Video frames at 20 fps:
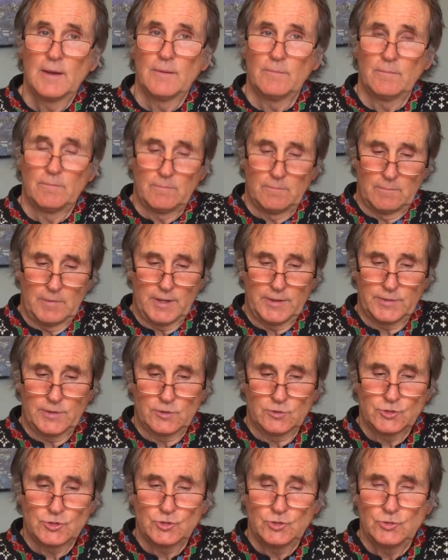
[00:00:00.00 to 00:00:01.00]
But
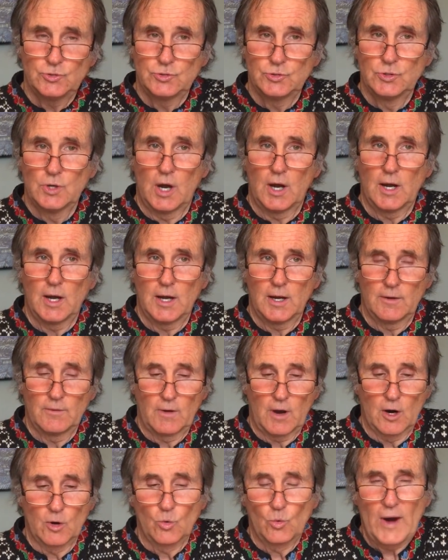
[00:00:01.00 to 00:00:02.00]
those who
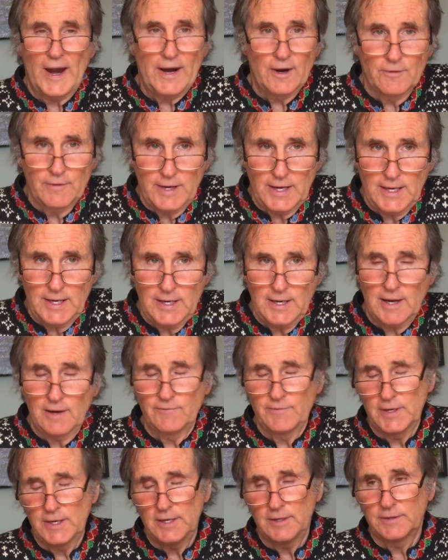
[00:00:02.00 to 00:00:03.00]
are wary
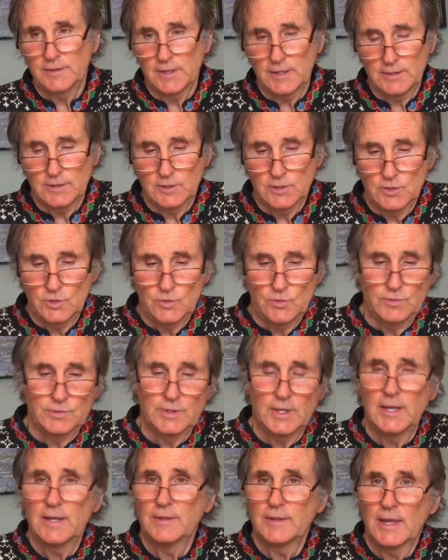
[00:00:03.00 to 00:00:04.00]
of anything new,
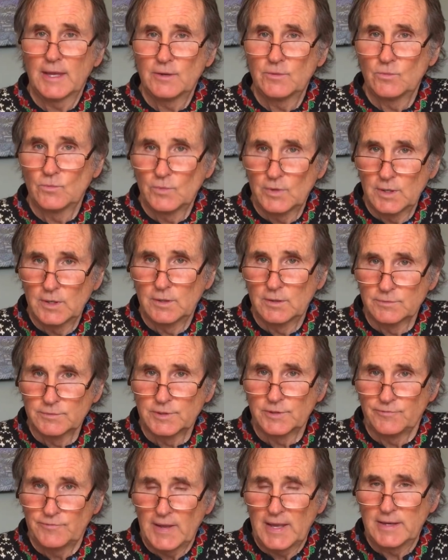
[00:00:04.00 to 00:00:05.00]
they then will
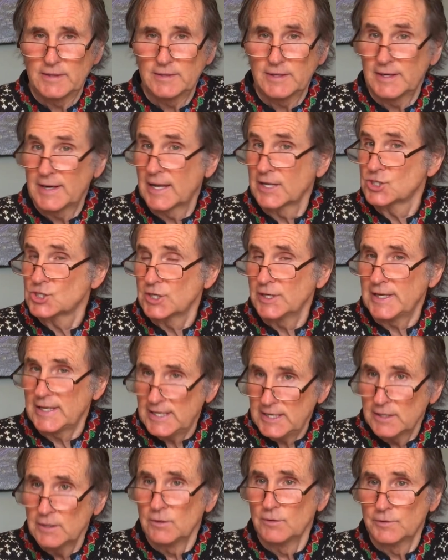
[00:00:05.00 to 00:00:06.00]
defend and actually
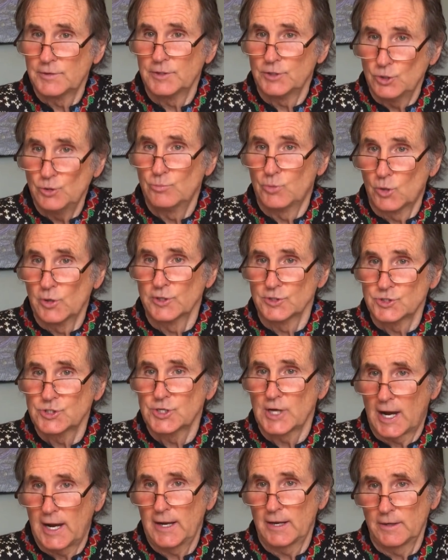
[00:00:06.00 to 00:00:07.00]
kill the newborn
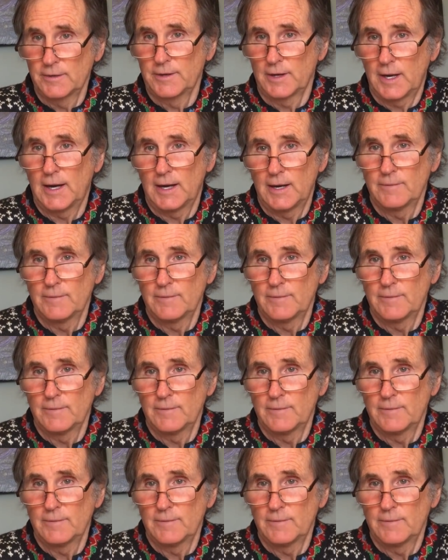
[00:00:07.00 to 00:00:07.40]
child,